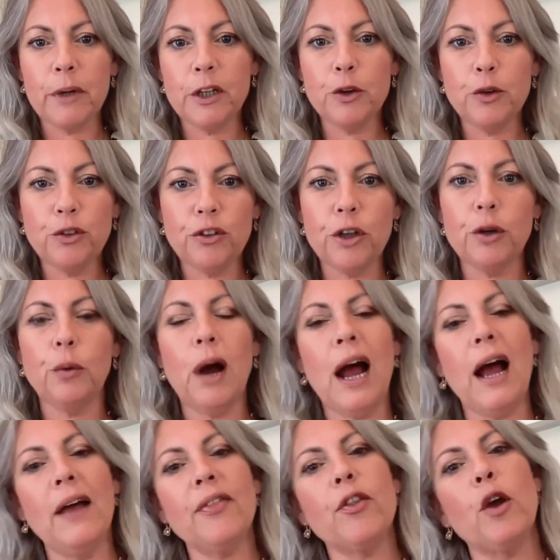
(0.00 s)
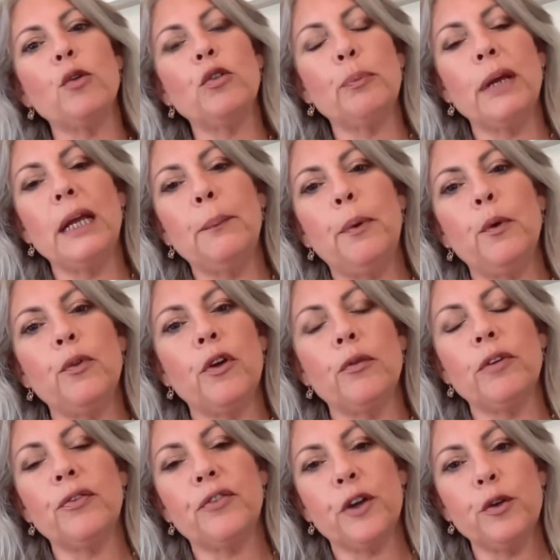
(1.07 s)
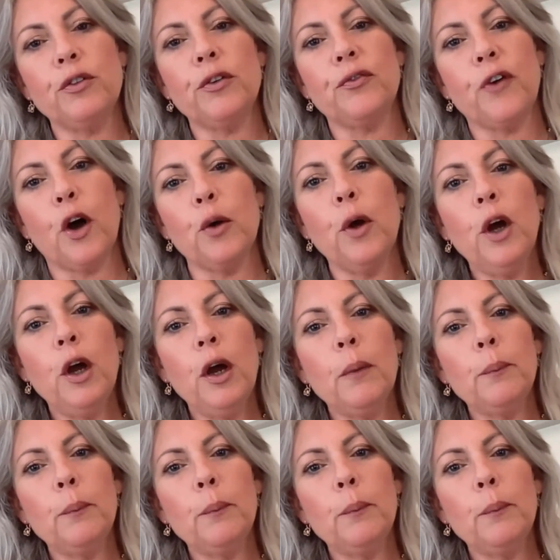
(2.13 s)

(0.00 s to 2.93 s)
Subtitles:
But you still had those people that refused to vote.